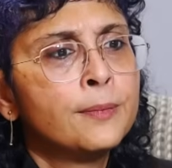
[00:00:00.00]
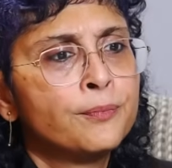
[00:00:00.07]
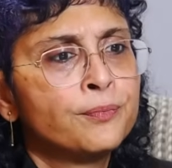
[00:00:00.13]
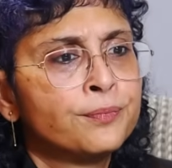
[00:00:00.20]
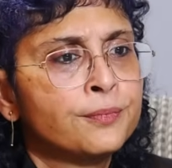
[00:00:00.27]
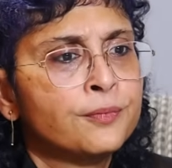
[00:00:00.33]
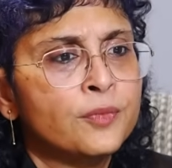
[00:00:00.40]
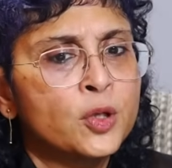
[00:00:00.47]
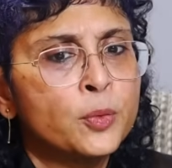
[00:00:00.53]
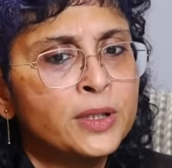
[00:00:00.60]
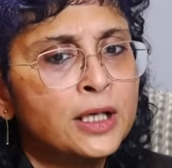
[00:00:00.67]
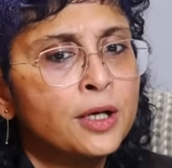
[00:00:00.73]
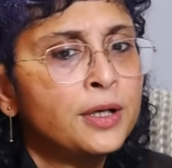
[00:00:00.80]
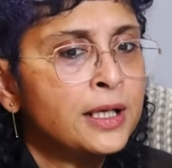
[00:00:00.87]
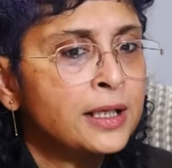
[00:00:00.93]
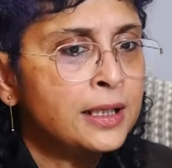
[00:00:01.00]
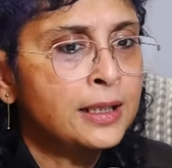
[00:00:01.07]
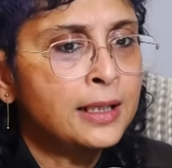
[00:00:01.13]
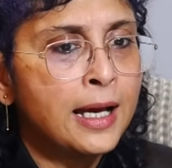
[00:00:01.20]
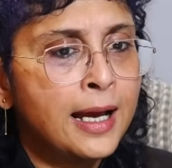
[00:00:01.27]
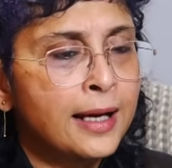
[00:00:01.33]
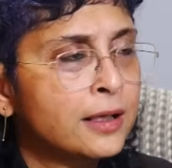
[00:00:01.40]
without
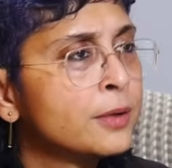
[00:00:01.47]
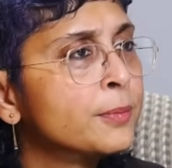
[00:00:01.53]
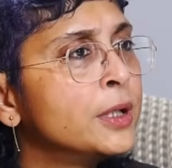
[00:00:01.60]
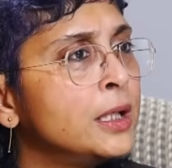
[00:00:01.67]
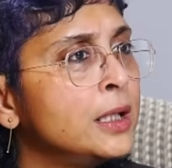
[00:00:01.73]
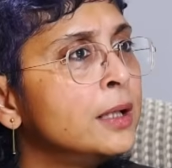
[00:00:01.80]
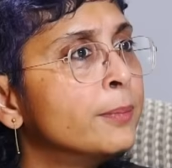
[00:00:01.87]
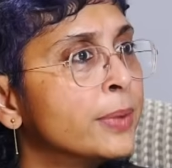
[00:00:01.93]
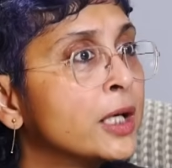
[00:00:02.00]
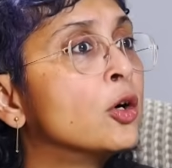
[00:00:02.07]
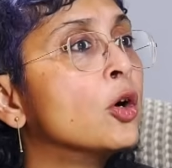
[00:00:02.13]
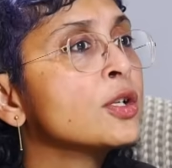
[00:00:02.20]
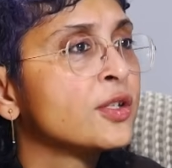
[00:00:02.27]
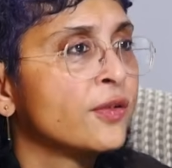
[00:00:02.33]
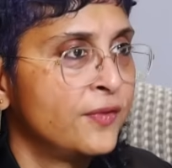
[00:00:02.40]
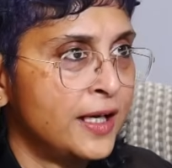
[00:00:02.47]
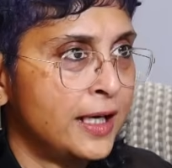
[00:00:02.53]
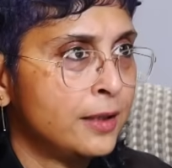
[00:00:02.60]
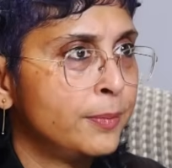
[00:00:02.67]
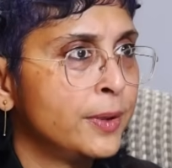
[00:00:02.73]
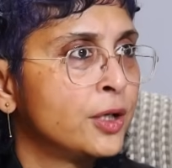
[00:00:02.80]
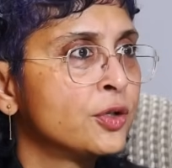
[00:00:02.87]
any acrimony because of
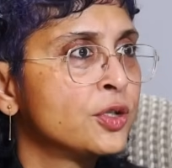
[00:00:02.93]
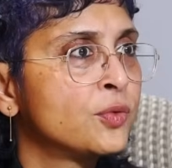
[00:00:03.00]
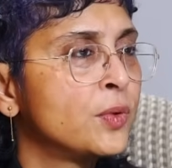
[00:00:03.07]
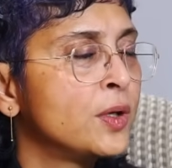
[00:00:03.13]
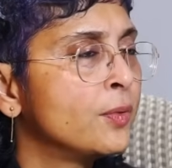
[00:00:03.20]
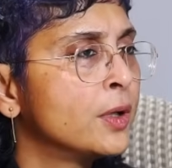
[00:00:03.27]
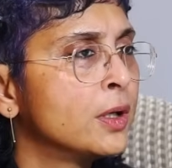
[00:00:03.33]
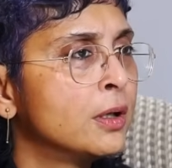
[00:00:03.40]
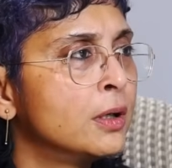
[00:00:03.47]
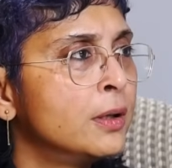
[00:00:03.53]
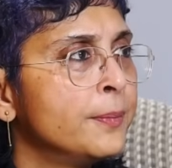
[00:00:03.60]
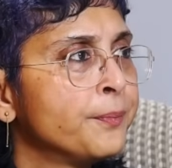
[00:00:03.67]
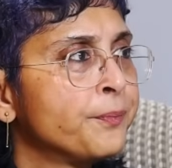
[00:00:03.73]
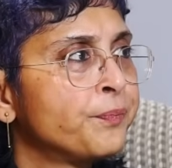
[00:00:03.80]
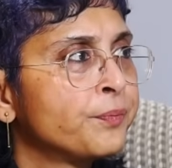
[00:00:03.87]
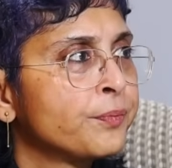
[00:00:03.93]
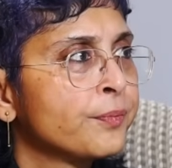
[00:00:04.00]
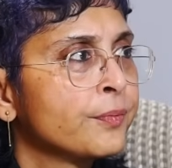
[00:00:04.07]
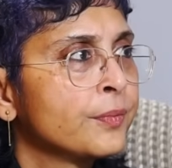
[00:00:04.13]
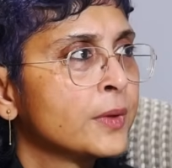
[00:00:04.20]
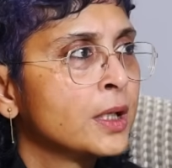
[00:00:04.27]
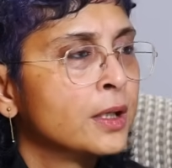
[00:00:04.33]
that, because we were,
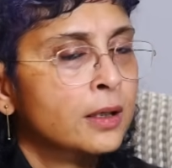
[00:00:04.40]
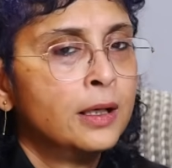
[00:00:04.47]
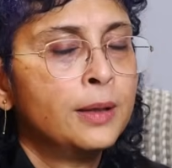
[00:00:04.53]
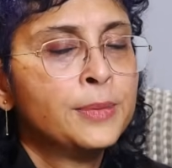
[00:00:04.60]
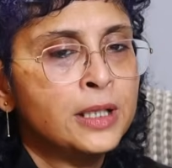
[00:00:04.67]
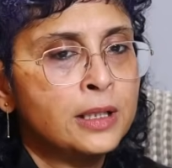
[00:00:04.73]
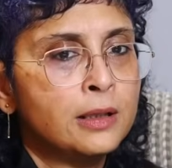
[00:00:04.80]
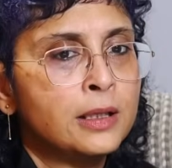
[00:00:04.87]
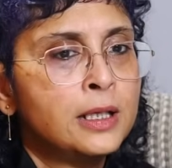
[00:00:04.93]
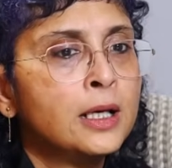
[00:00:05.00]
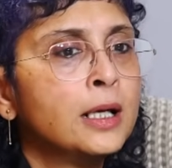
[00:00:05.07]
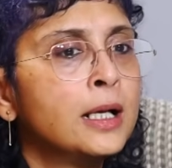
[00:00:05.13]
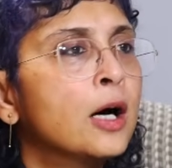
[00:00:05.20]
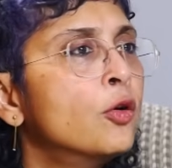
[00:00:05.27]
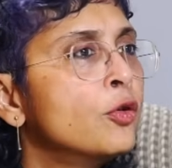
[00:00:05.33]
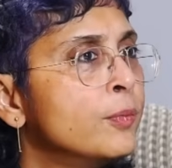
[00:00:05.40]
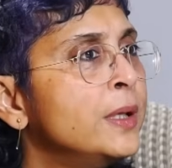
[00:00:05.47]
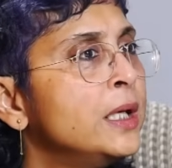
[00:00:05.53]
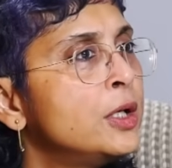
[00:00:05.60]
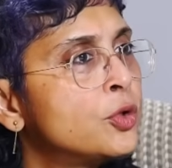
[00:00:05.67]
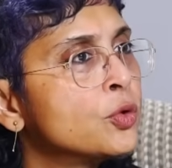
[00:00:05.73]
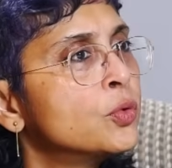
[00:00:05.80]
I mean, he allowed
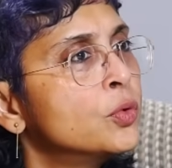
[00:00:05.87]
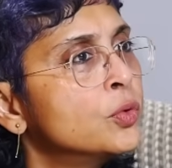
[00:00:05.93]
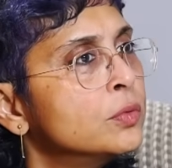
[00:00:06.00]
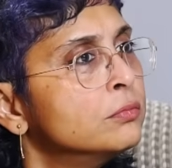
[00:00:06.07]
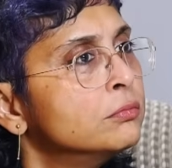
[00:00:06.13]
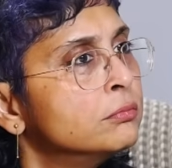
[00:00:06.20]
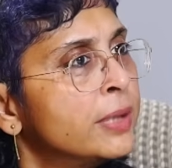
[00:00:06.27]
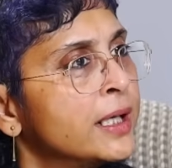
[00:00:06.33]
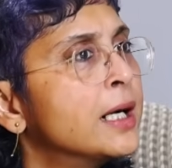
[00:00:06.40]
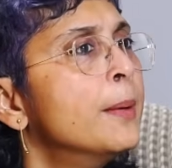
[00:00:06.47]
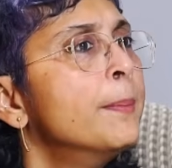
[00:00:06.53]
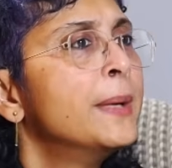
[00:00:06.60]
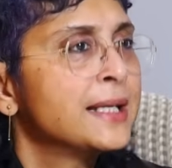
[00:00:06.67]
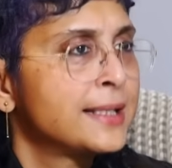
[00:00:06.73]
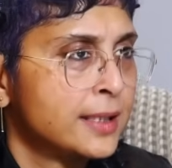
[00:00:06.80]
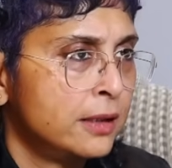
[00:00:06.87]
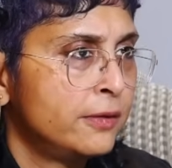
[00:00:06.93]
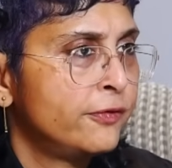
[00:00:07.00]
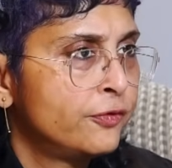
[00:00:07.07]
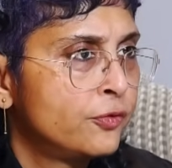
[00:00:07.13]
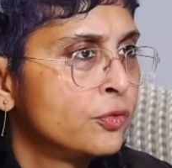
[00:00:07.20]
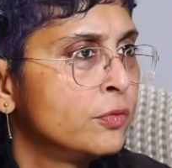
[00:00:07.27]
me to become
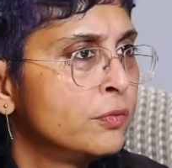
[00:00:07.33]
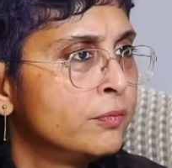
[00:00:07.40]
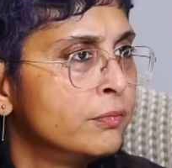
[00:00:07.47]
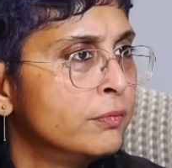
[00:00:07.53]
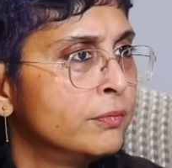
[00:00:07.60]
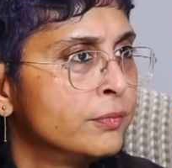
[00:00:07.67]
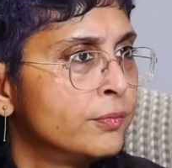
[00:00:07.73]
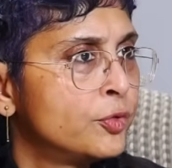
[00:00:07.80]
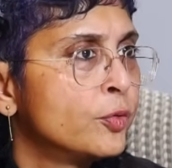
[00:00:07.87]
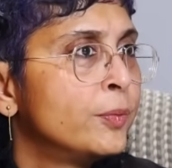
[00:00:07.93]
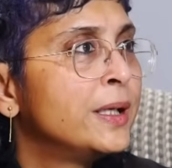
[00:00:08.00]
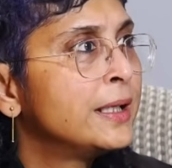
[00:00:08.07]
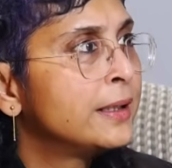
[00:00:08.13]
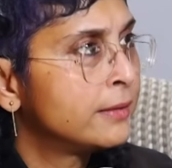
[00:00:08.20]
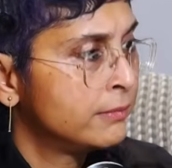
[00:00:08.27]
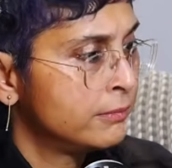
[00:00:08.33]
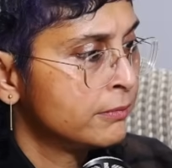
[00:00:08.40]
myself, to be